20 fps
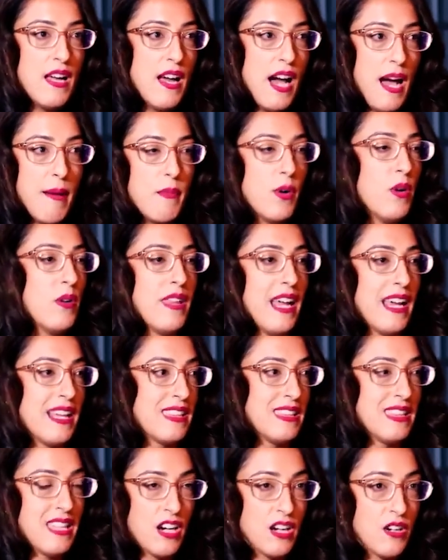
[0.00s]

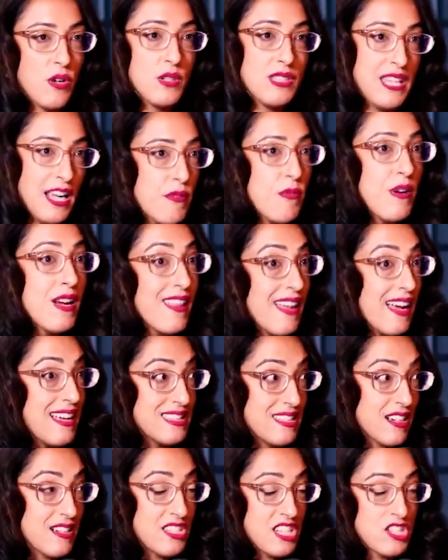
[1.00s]
they
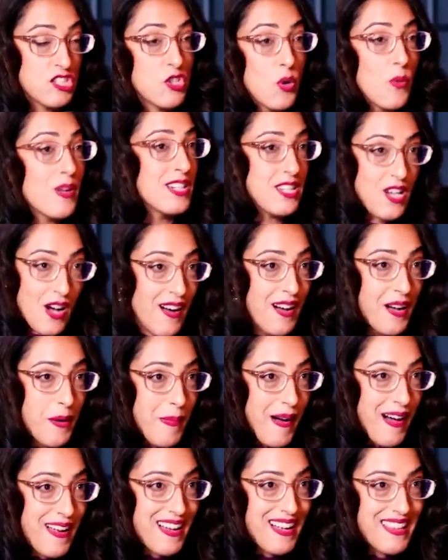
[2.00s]
realize they just don't want to talk
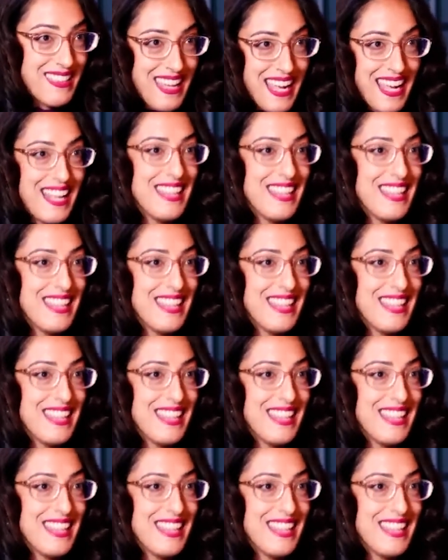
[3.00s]
about it.